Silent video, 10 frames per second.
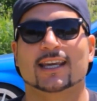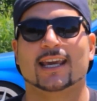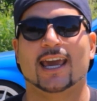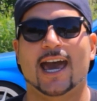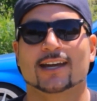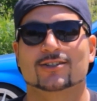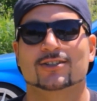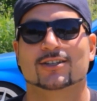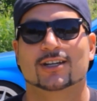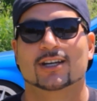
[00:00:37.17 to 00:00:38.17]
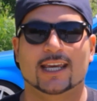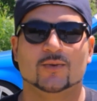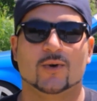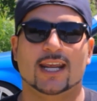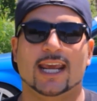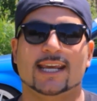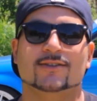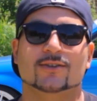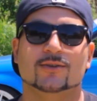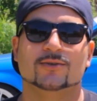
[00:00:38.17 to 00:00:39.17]
EK hatch, K20
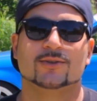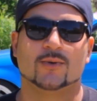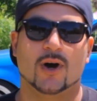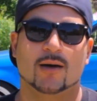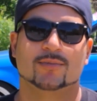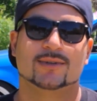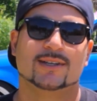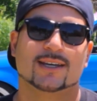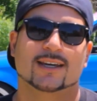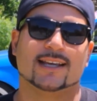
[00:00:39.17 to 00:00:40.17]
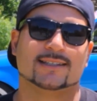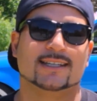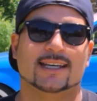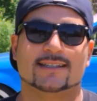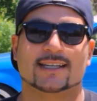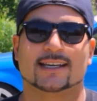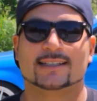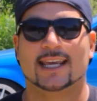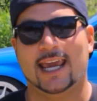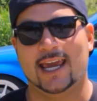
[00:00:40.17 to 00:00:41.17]
A2 swapped. It's a
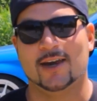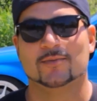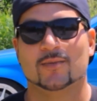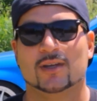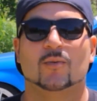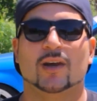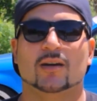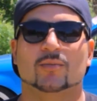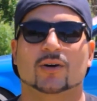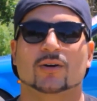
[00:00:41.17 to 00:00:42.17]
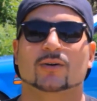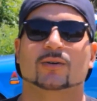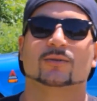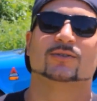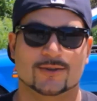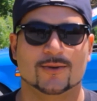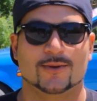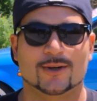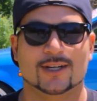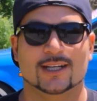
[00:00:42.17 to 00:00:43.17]
TSX cam, made about
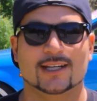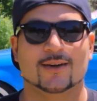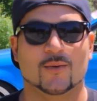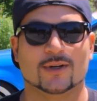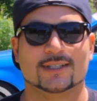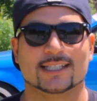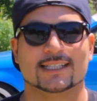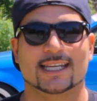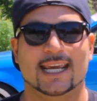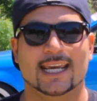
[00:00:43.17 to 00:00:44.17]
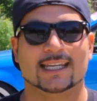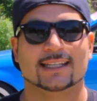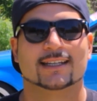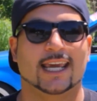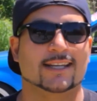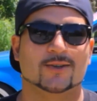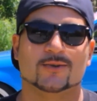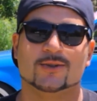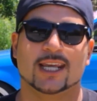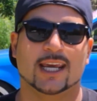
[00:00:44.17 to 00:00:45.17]
230, 168,
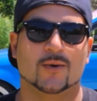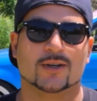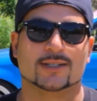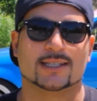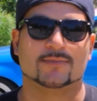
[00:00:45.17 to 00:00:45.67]
K-tune K1